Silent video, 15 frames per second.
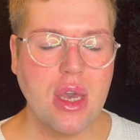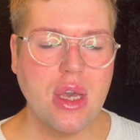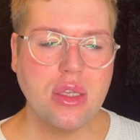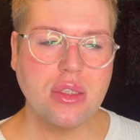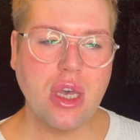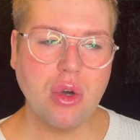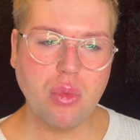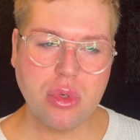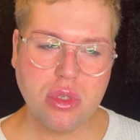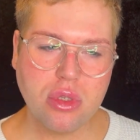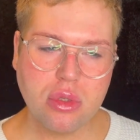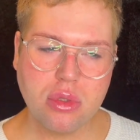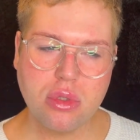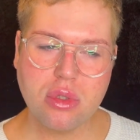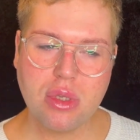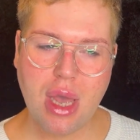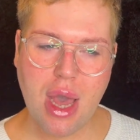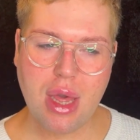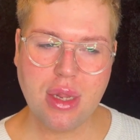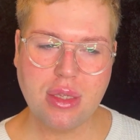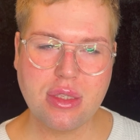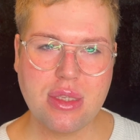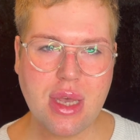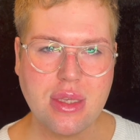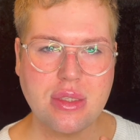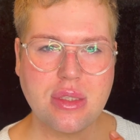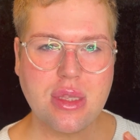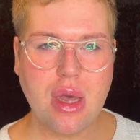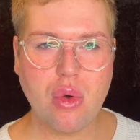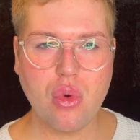So I will kind of
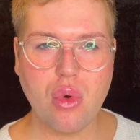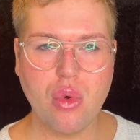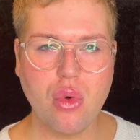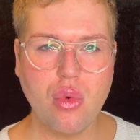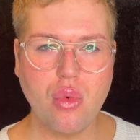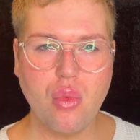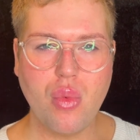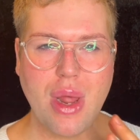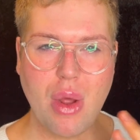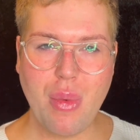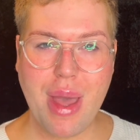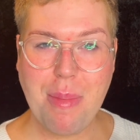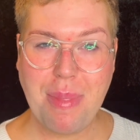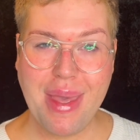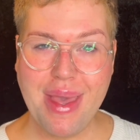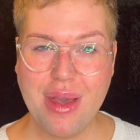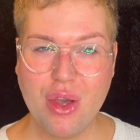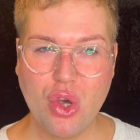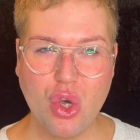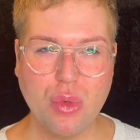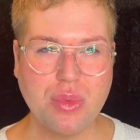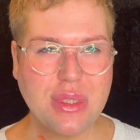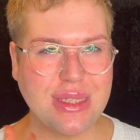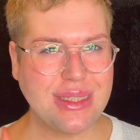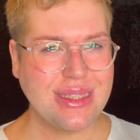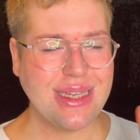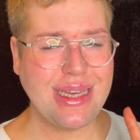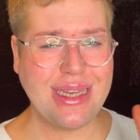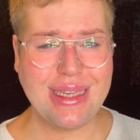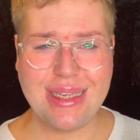test out when I wear makeup to
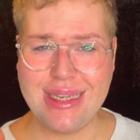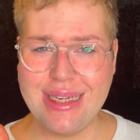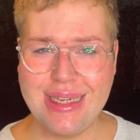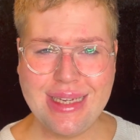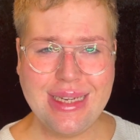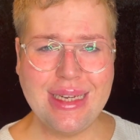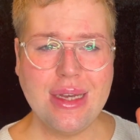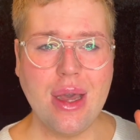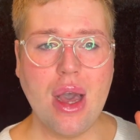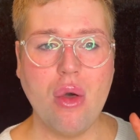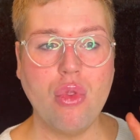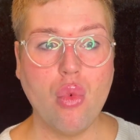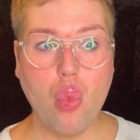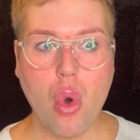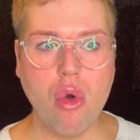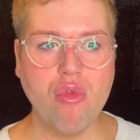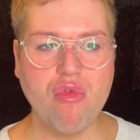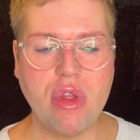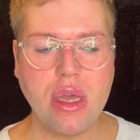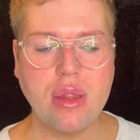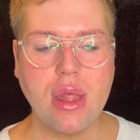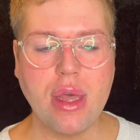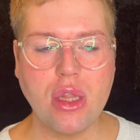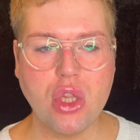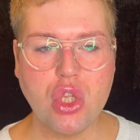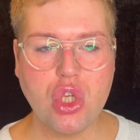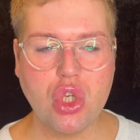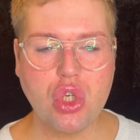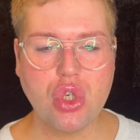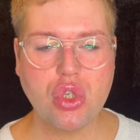see how the one ring light
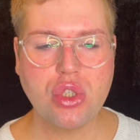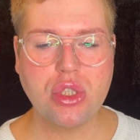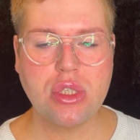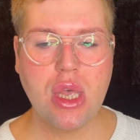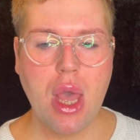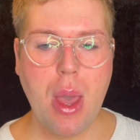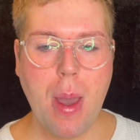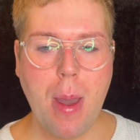looks.